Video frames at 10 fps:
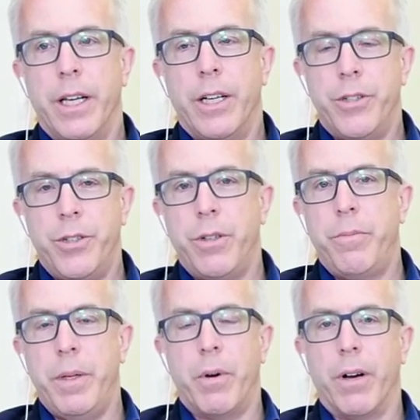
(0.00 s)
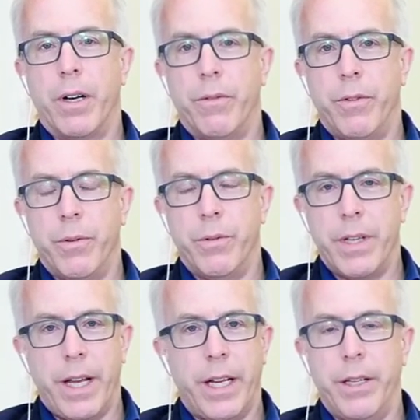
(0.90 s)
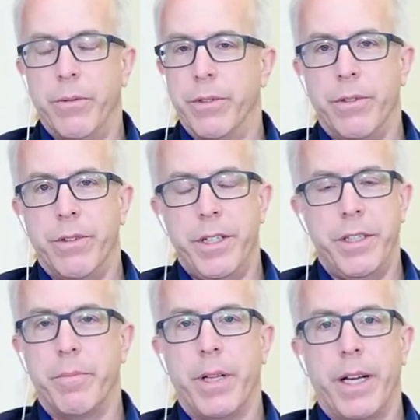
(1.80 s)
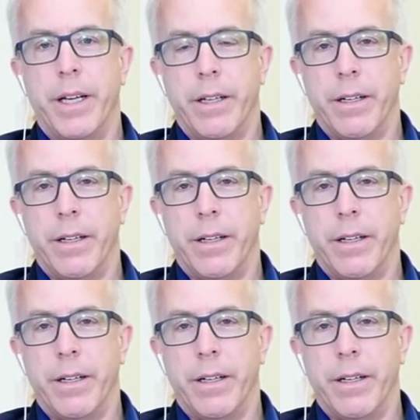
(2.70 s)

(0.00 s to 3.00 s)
should be part of those annual strategic planning